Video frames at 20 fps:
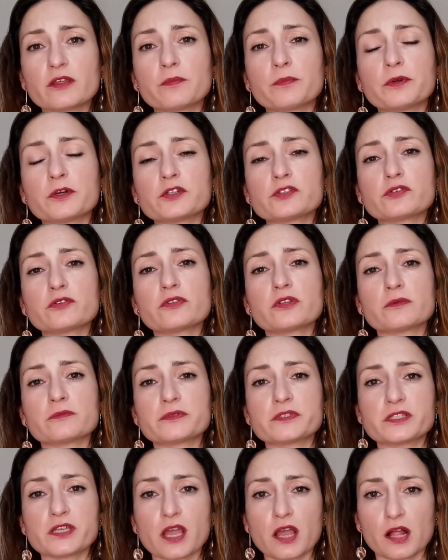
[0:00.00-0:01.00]
the person
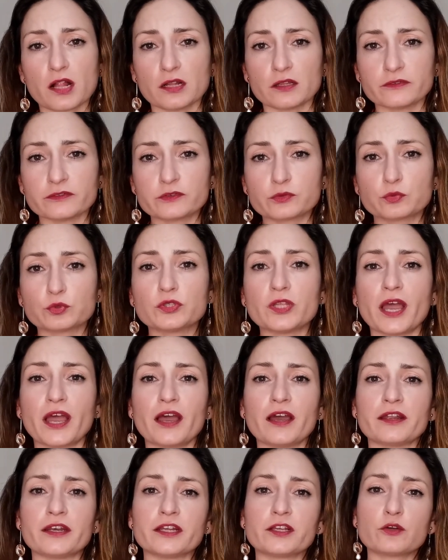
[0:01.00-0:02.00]
themselves would
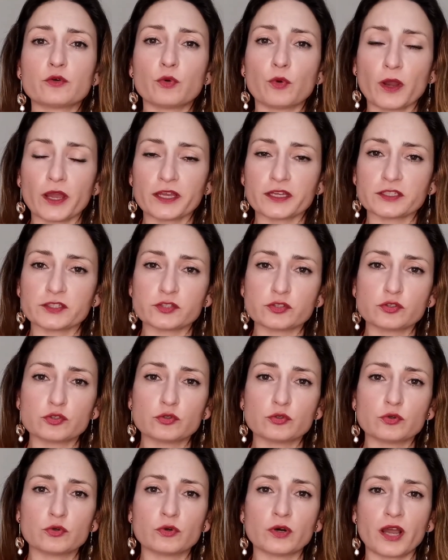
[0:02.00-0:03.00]
request
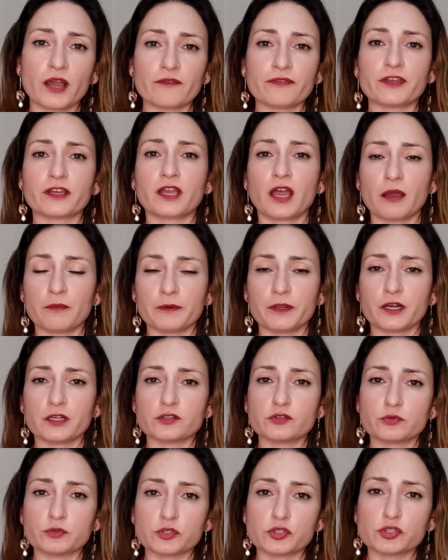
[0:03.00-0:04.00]
to have the camera
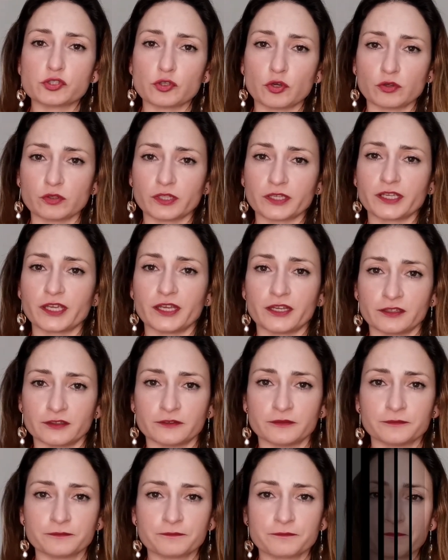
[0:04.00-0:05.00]
switched on again.
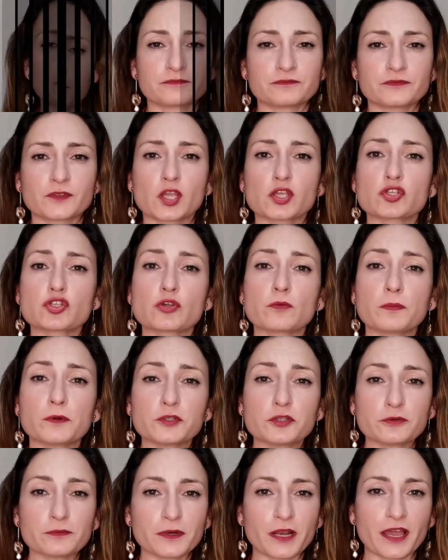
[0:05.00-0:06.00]
So
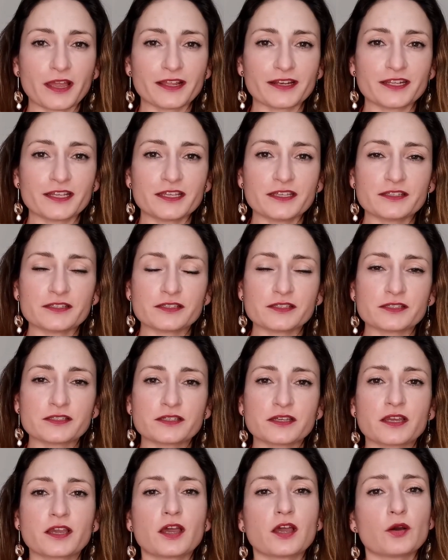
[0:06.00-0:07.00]
bottom line
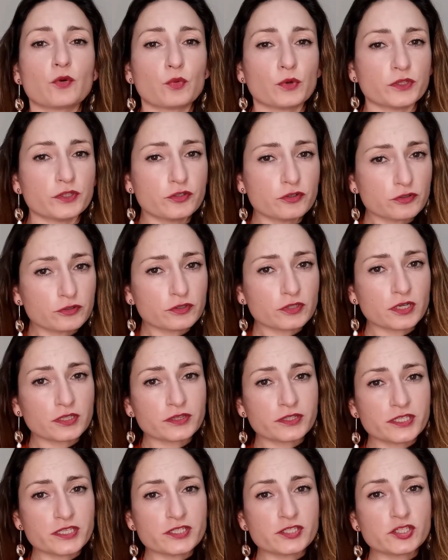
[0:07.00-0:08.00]
is, when
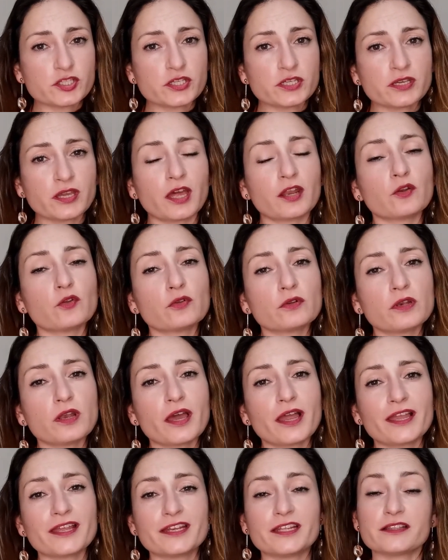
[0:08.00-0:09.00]
you're teaching an
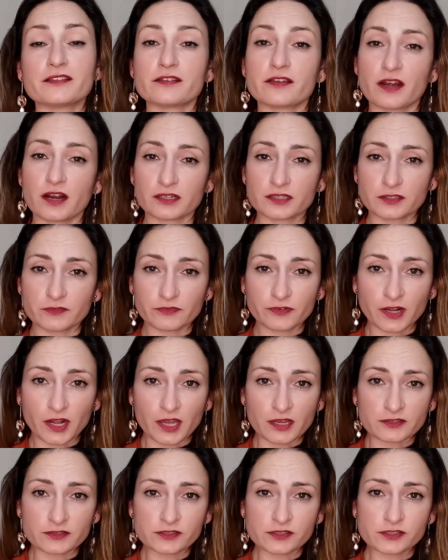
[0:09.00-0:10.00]
online interactive
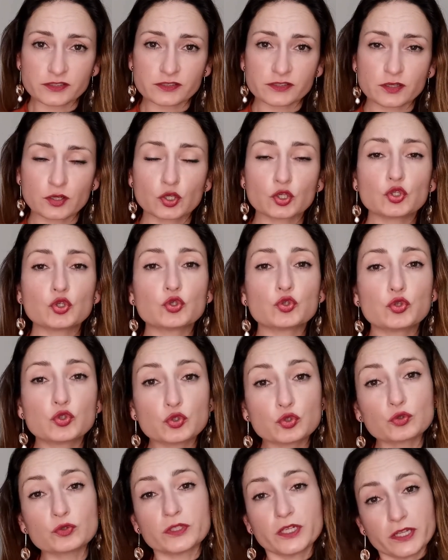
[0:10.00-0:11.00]
class, you
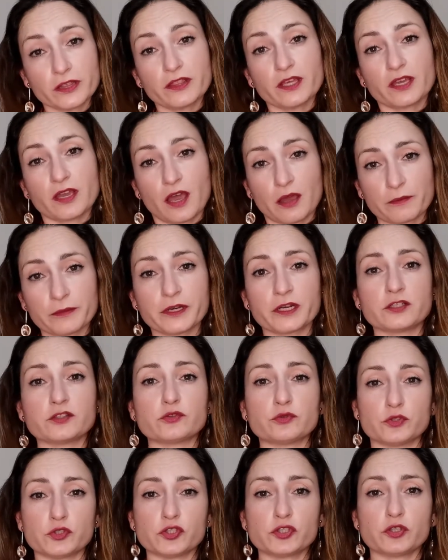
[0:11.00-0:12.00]
do need the camera
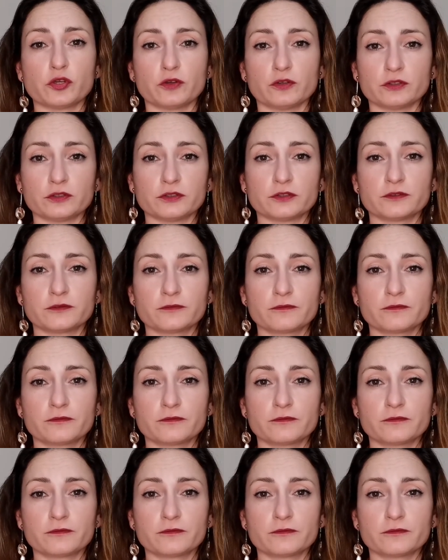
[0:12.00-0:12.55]
switched on.